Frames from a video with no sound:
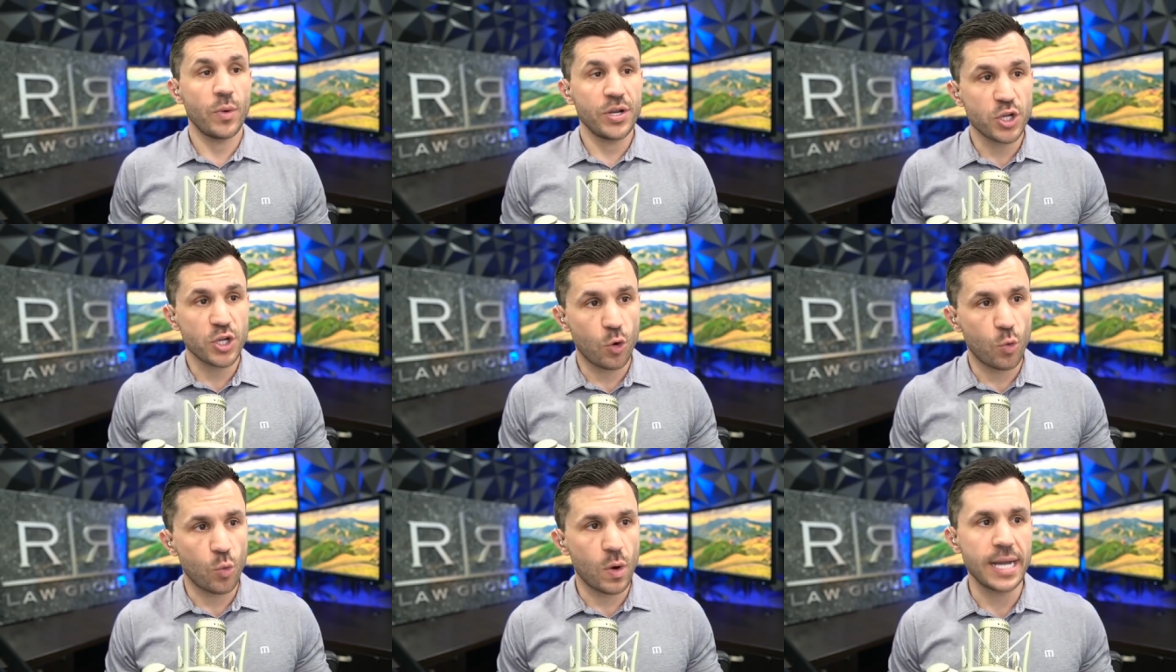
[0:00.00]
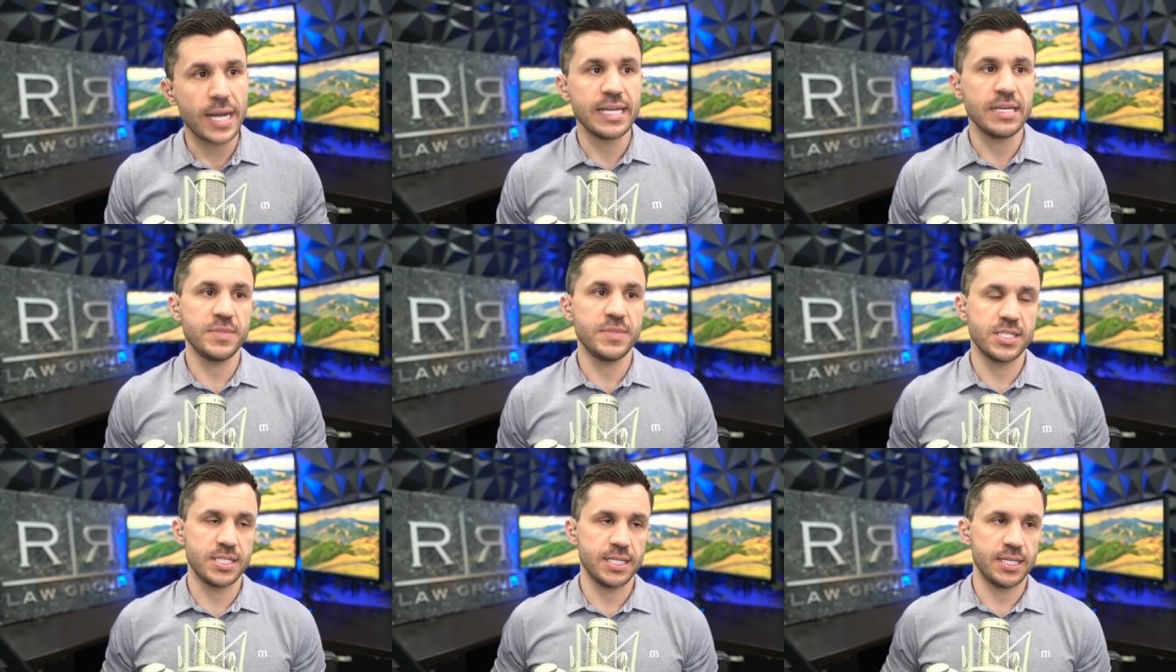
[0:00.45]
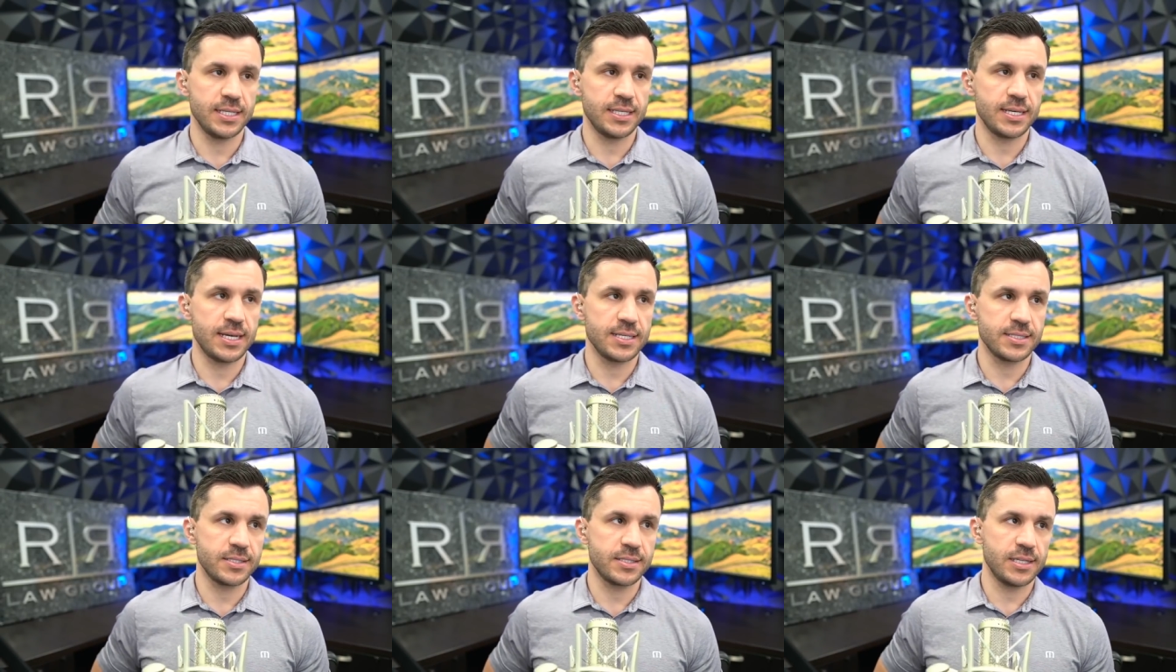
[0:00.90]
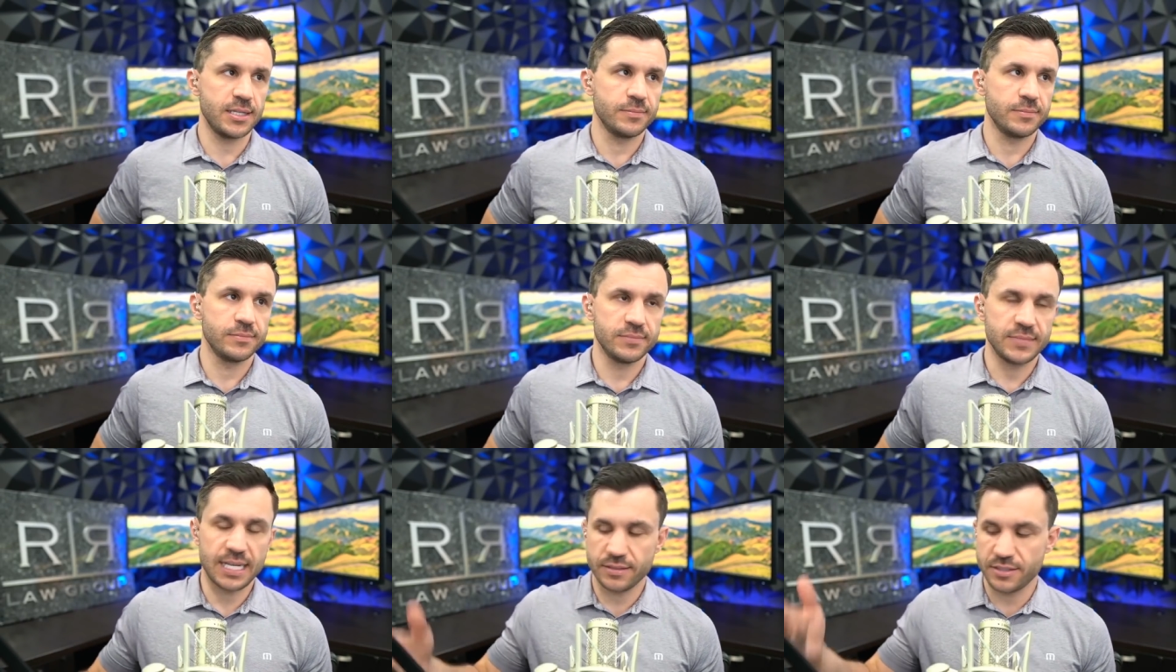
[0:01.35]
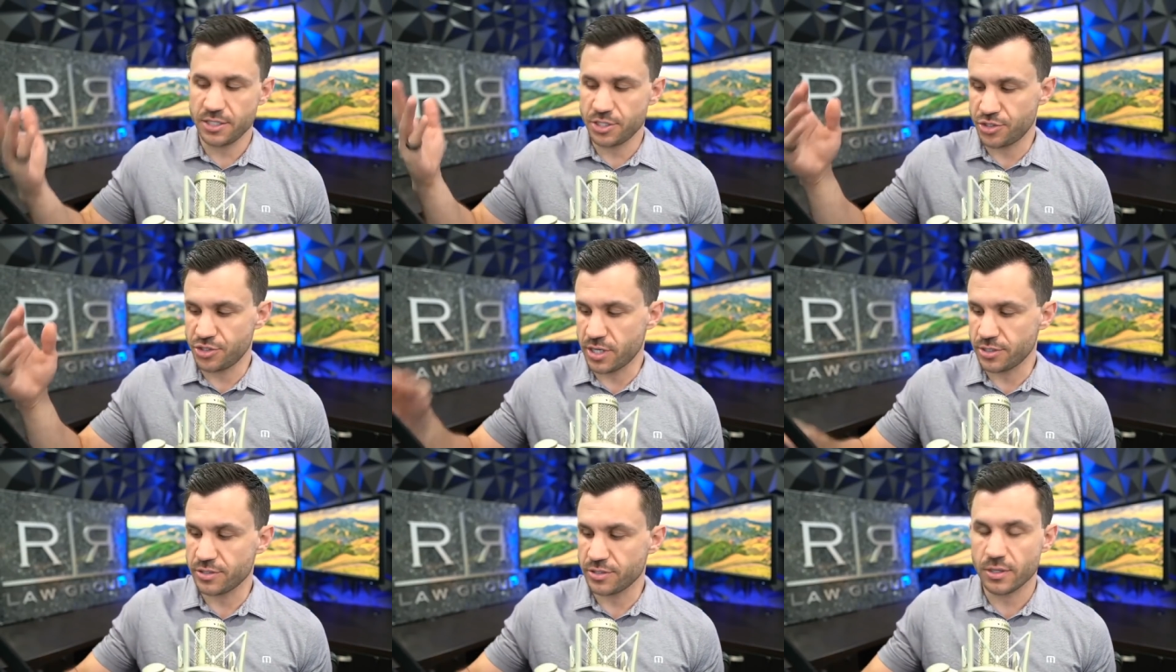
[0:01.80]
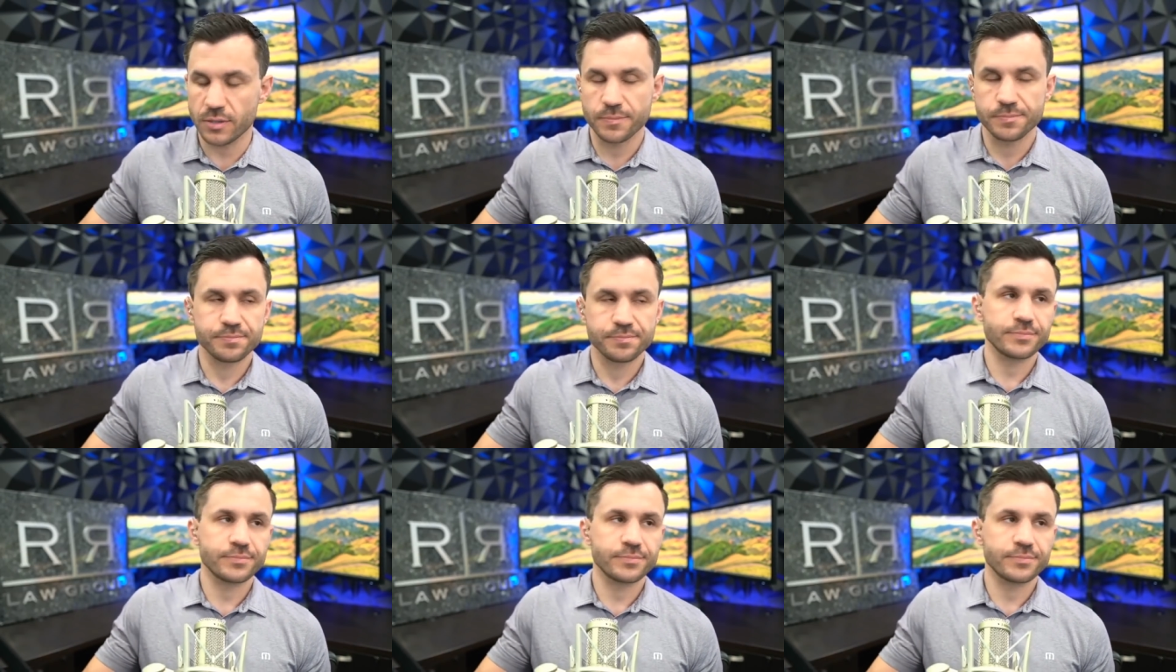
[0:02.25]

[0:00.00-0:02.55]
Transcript: We don't want him to sit in custody. Not this judge, though.